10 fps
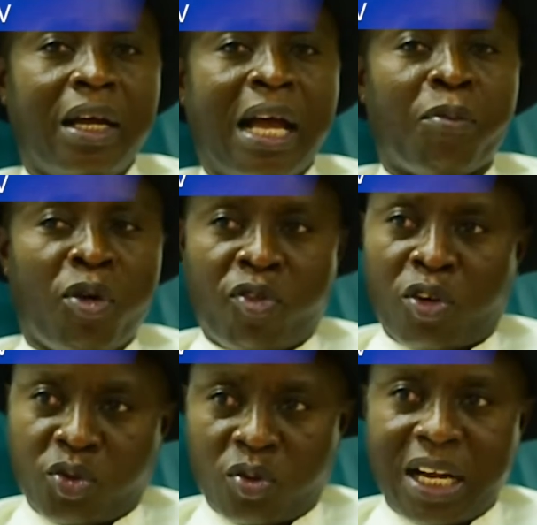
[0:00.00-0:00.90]
I'm of
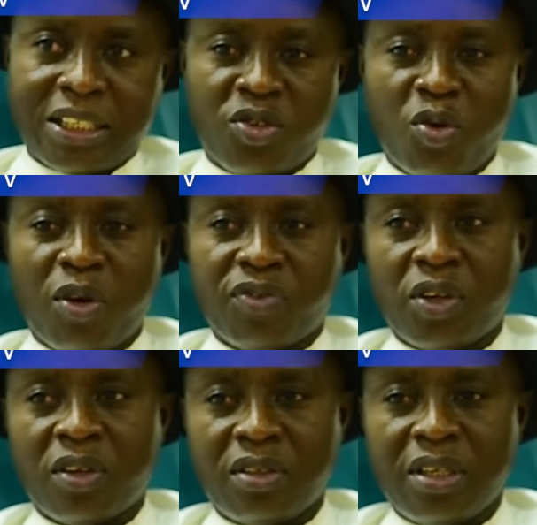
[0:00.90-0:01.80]
also that school of
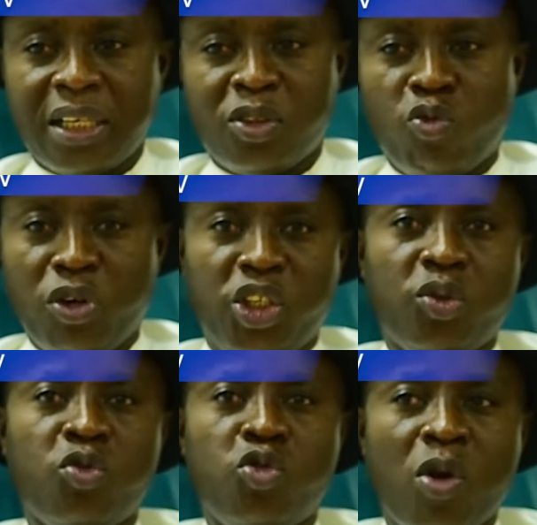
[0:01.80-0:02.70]
thought that we
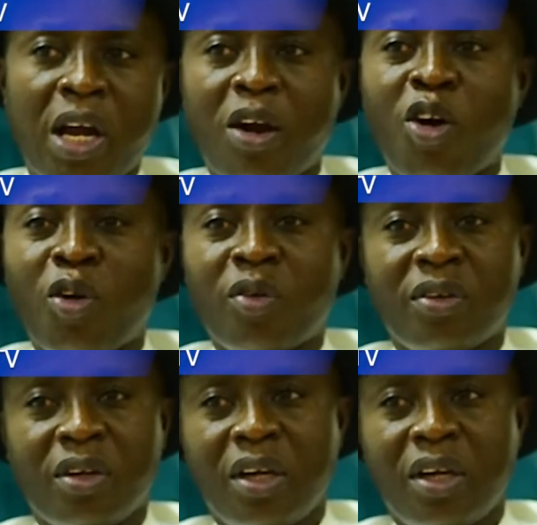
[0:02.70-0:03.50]
should dwell on